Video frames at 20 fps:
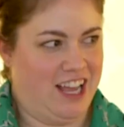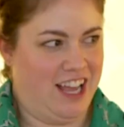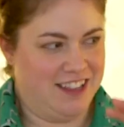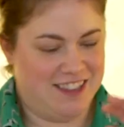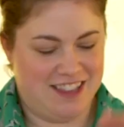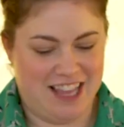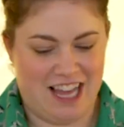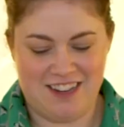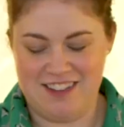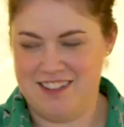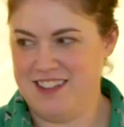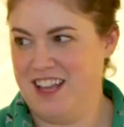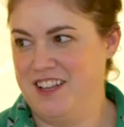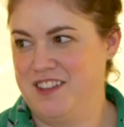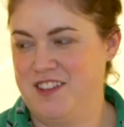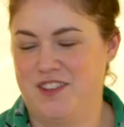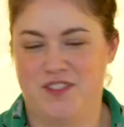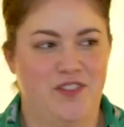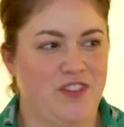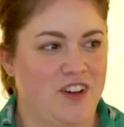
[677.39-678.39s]
guys, that is
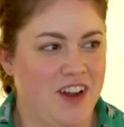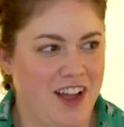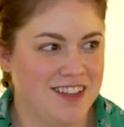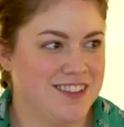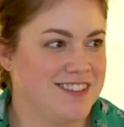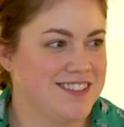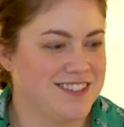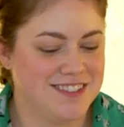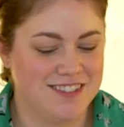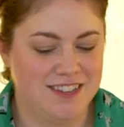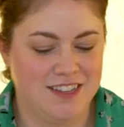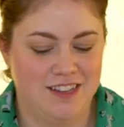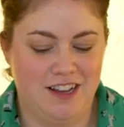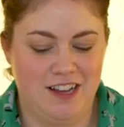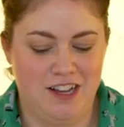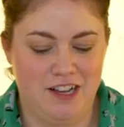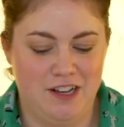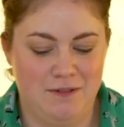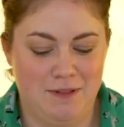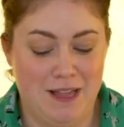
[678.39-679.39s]
us for us.
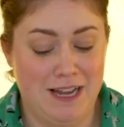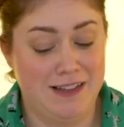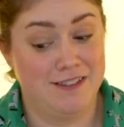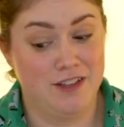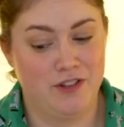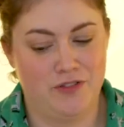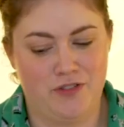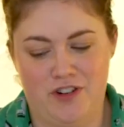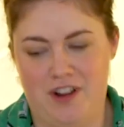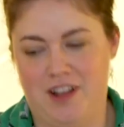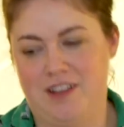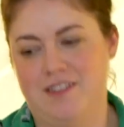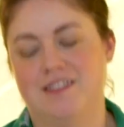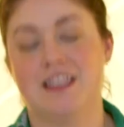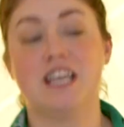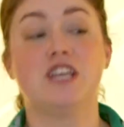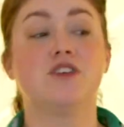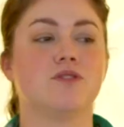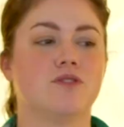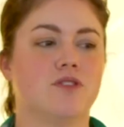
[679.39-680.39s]
That is it for us.
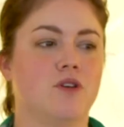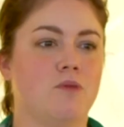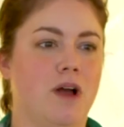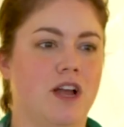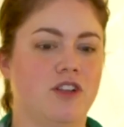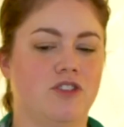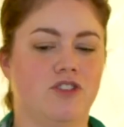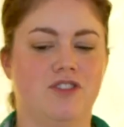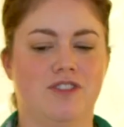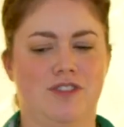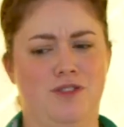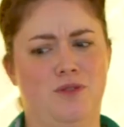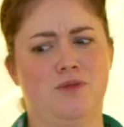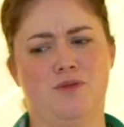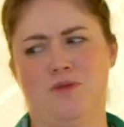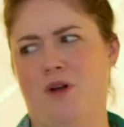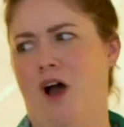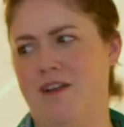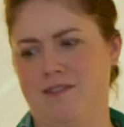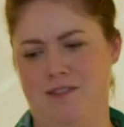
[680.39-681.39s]
Thank you so much. This
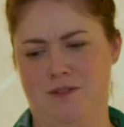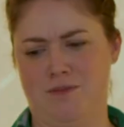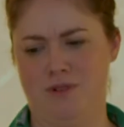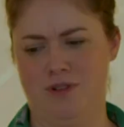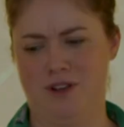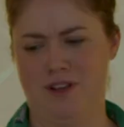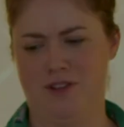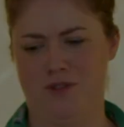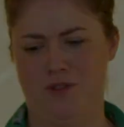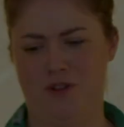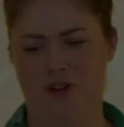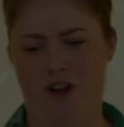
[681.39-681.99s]
was awesome. You guys were